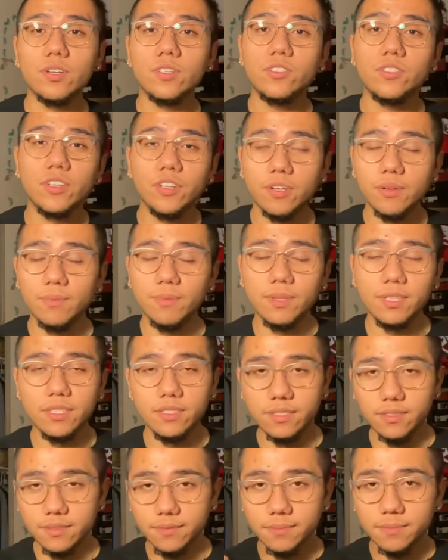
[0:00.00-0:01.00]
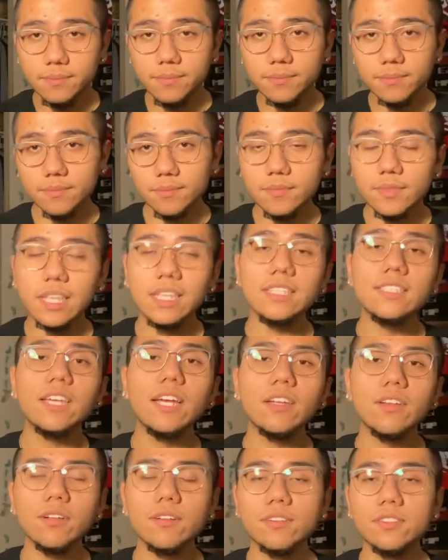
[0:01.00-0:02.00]
a shirt plus
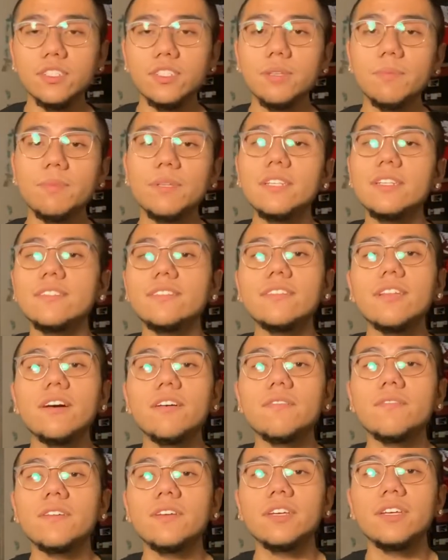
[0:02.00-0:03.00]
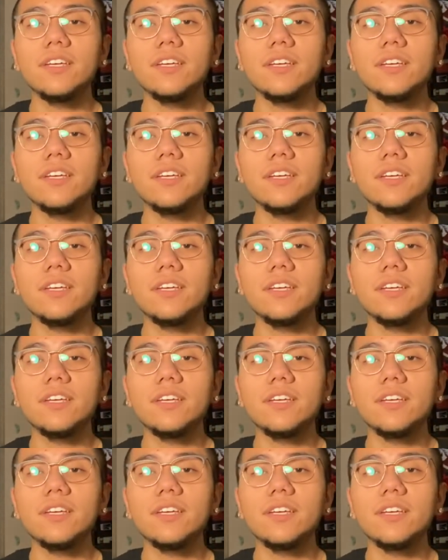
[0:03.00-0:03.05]
$10 shipping and stuff,